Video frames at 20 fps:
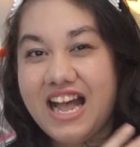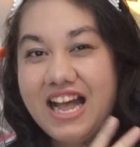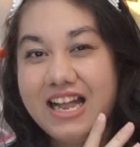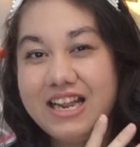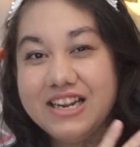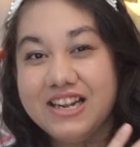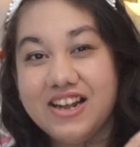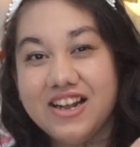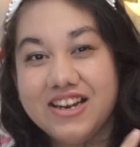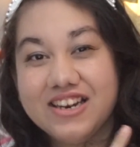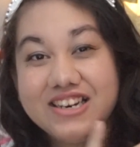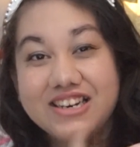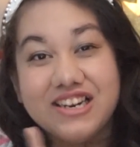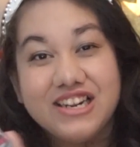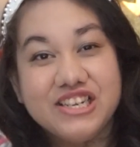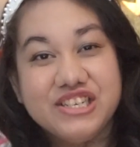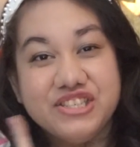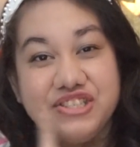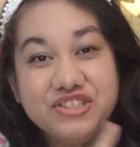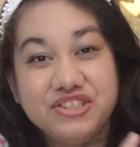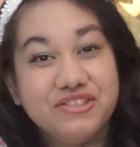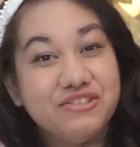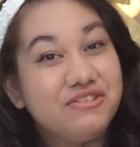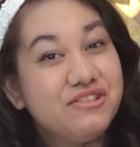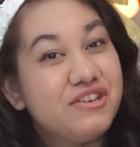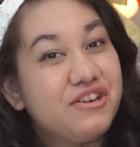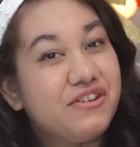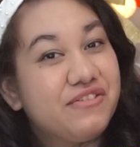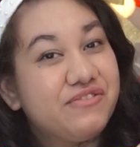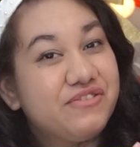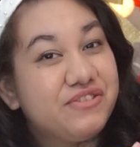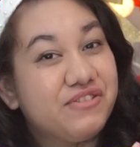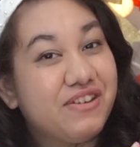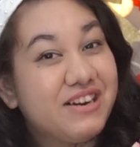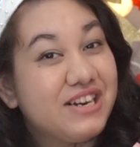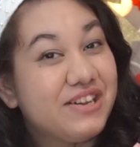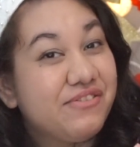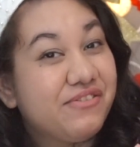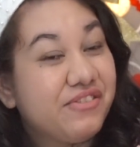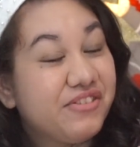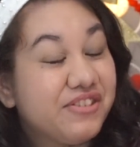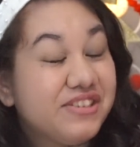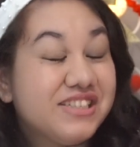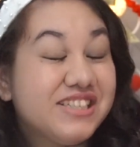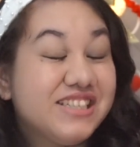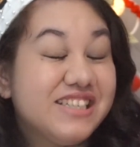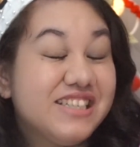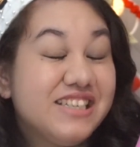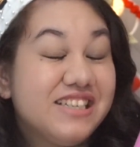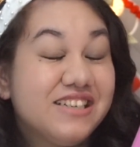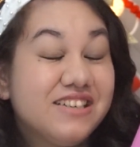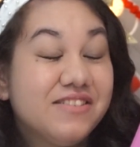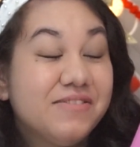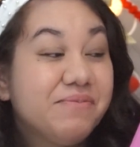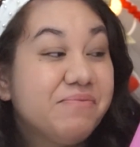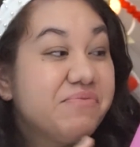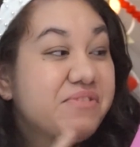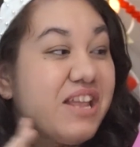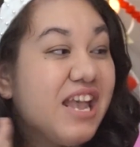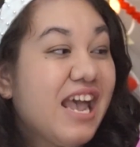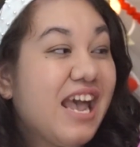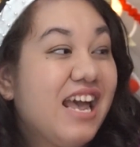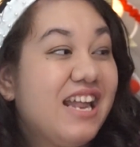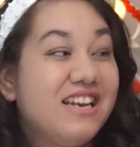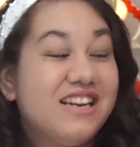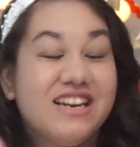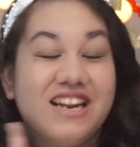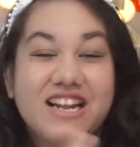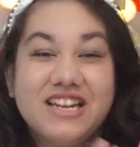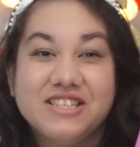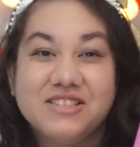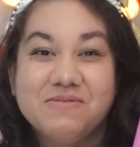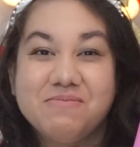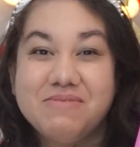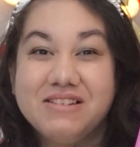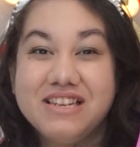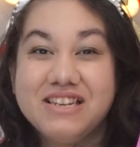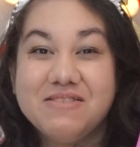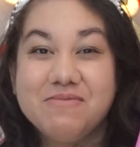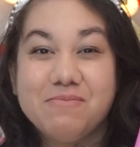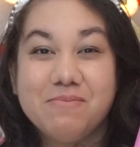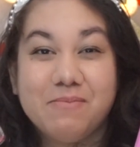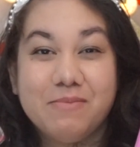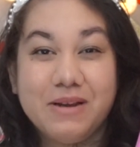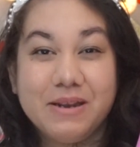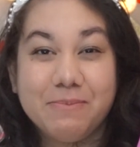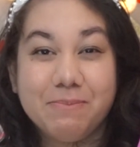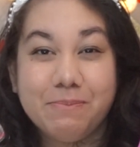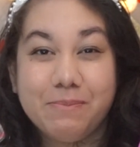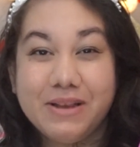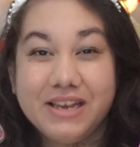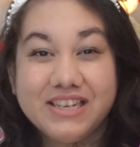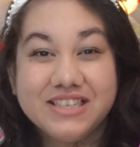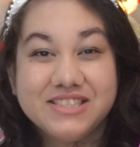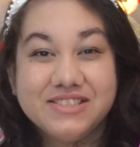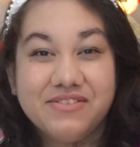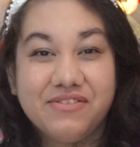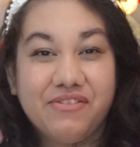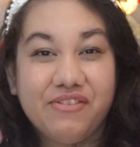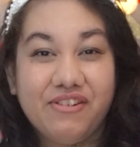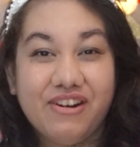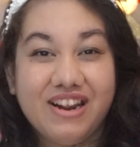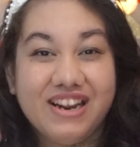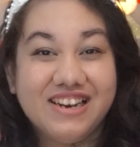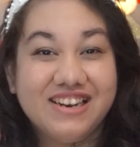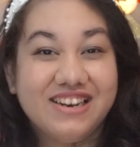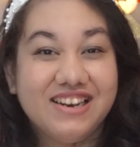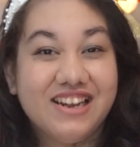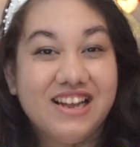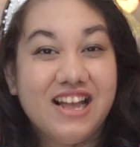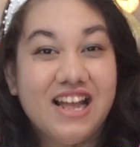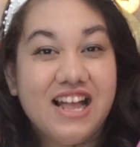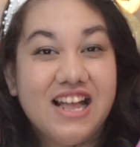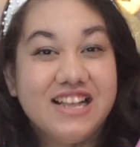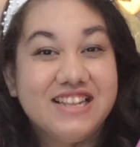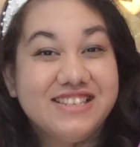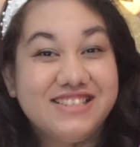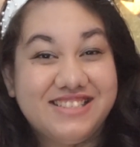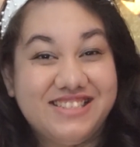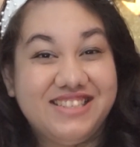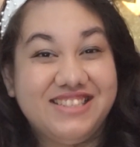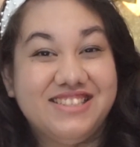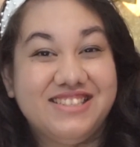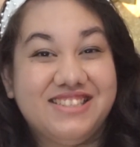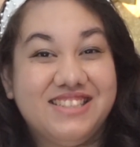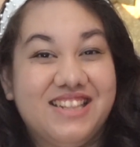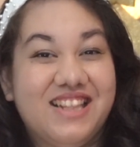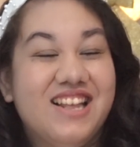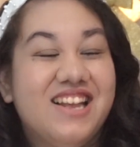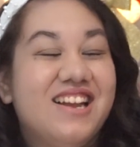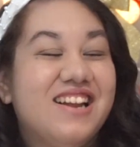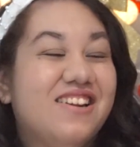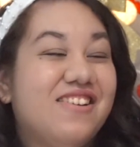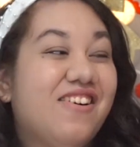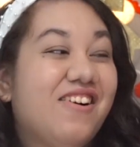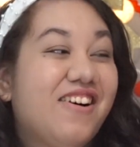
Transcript: I got it June of 2014 and it has been my best friend since then.